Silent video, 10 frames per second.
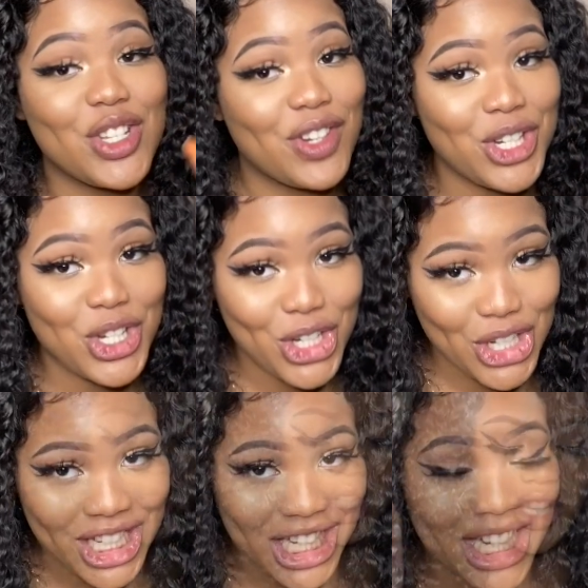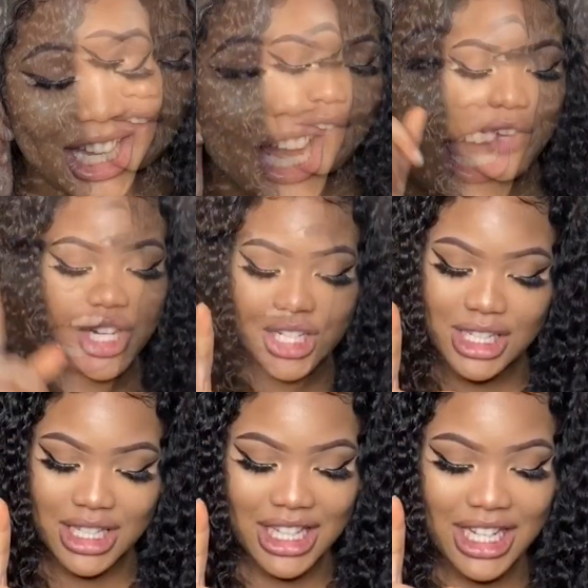finished cooking.
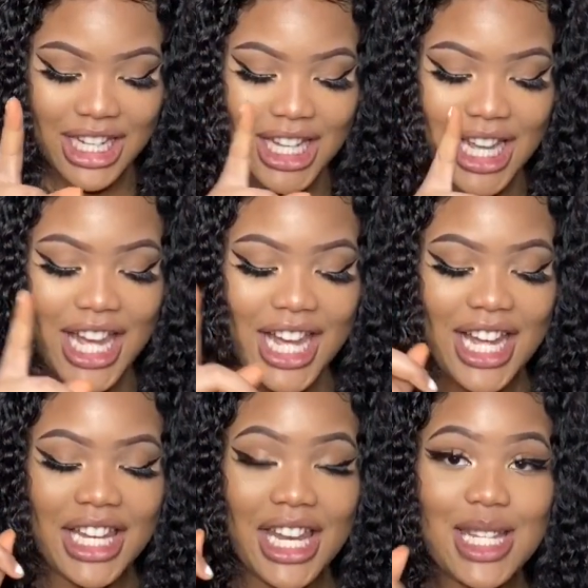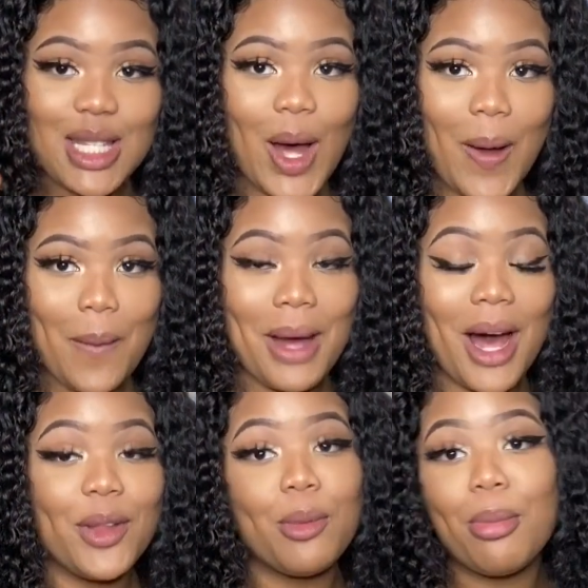Firstly, let's talk
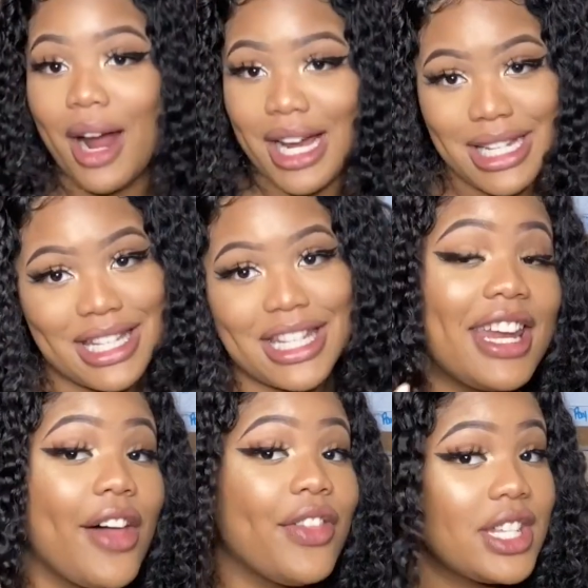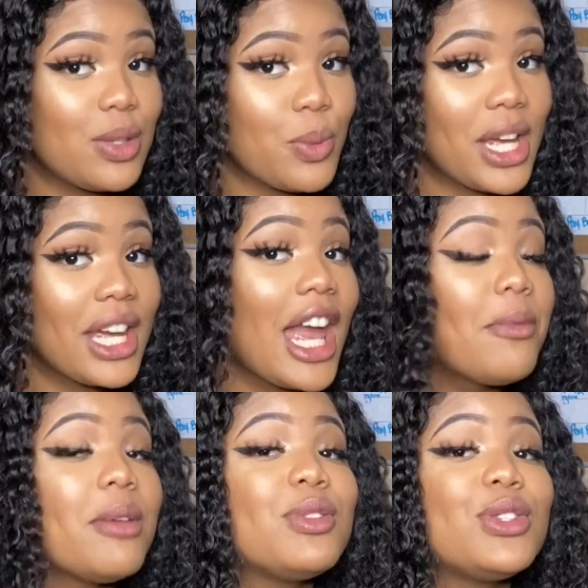about the price. Now this wig came
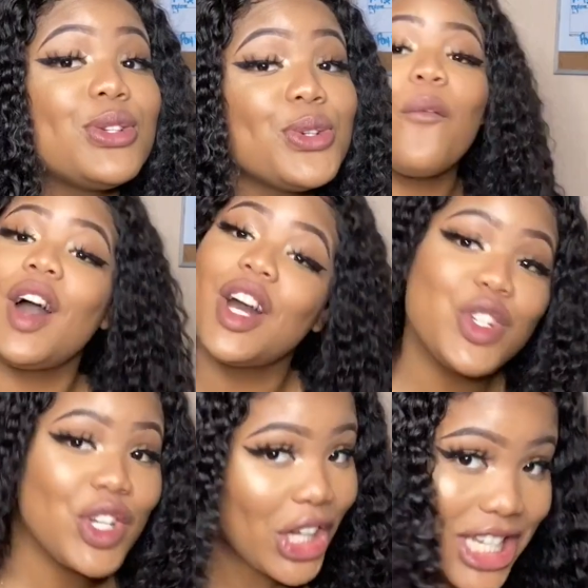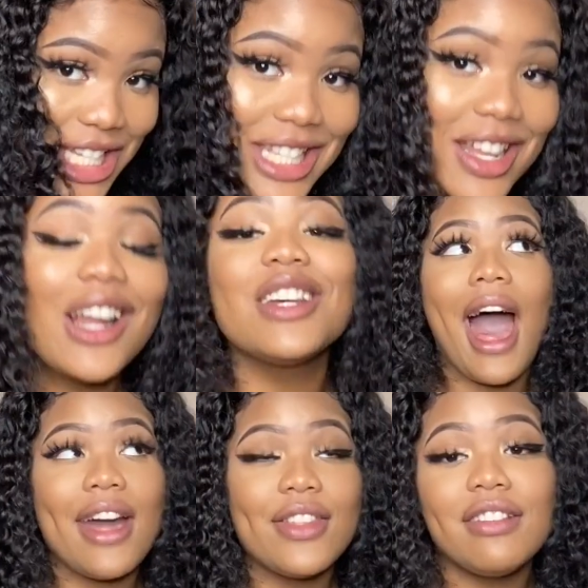up to $136.
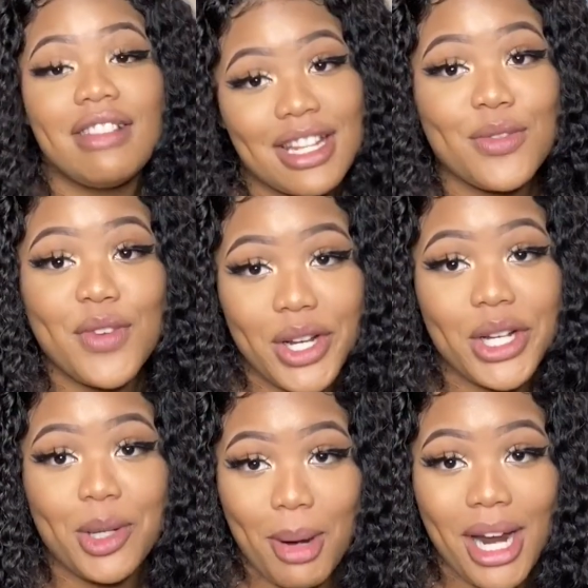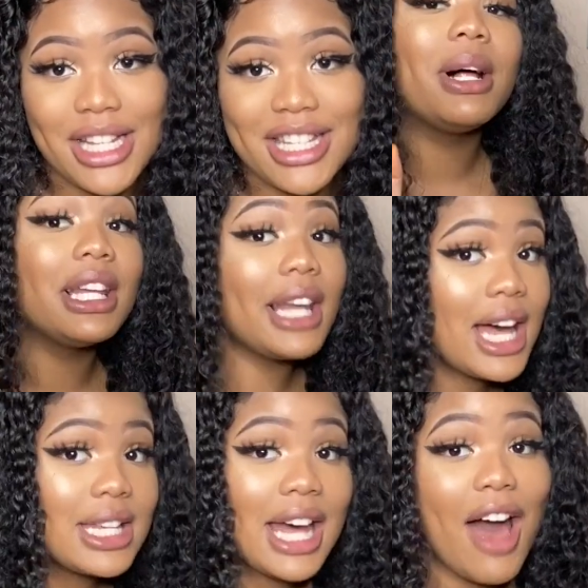I think that's a very good price.
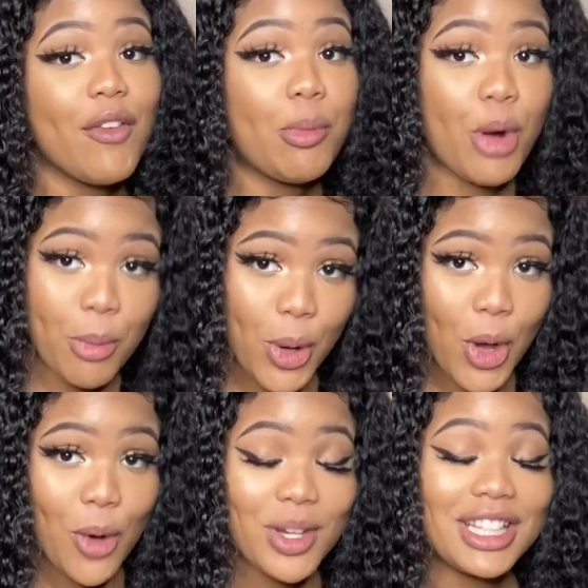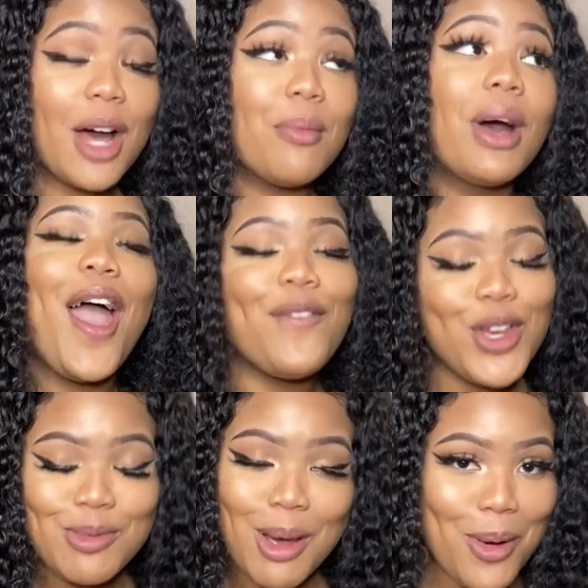Plus, I have a promo code with them. If you
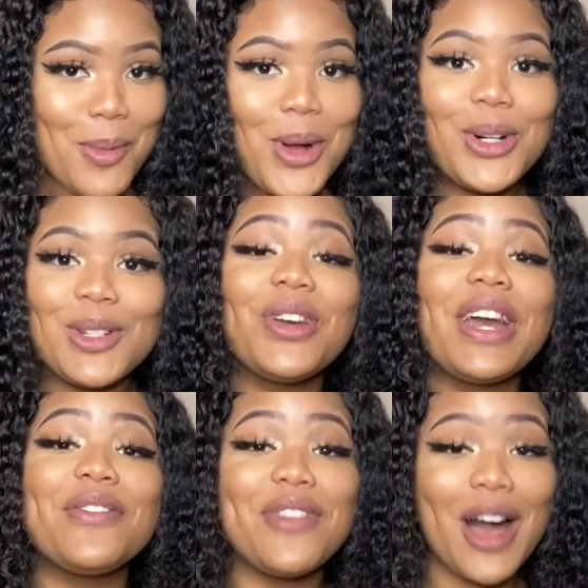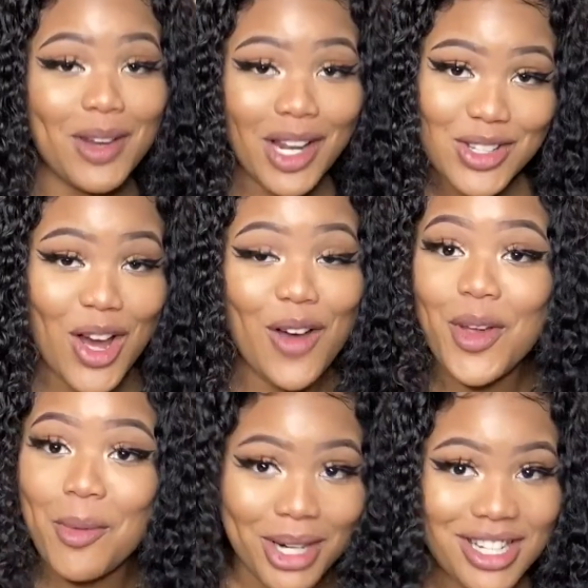use my promo code, you'll get $5 off
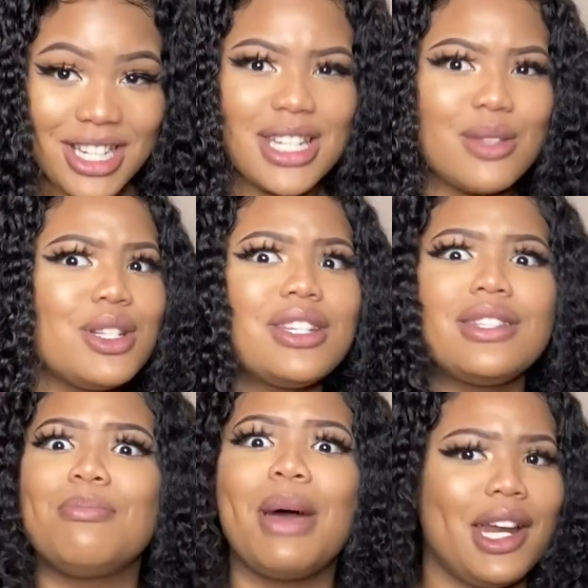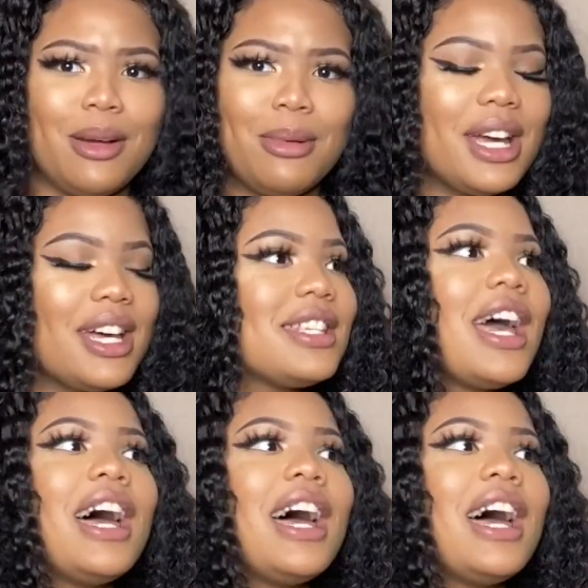your purchase, which is better because